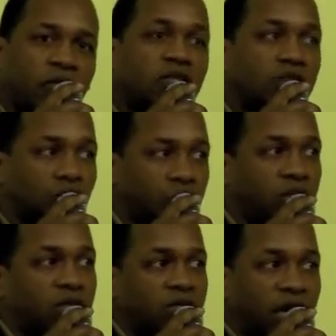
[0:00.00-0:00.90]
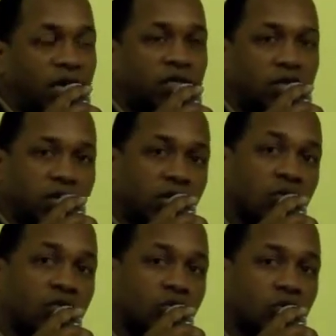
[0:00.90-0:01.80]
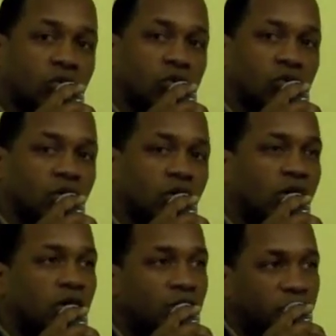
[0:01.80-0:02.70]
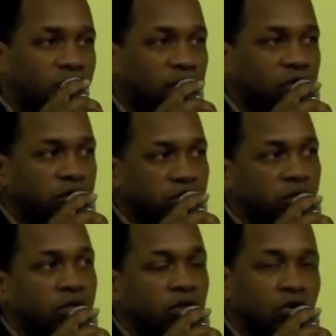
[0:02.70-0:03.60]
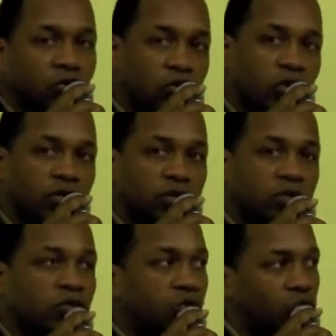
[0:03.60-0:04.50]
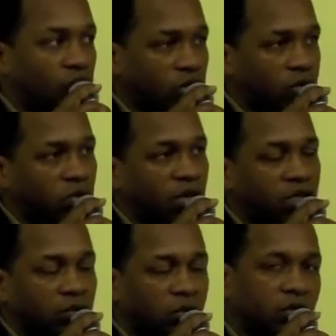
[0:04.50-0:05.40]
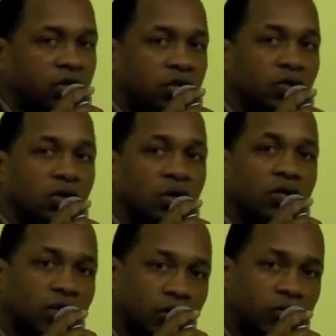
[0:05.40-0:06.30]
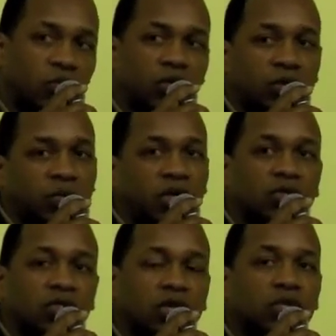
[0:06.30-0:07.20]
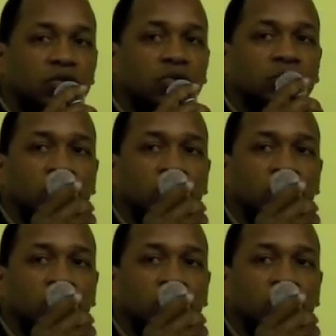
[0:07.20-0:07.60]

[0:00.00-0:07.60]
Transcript: this is what is actually in the school, make your decisions according to what the possibilities are, then we can make a change.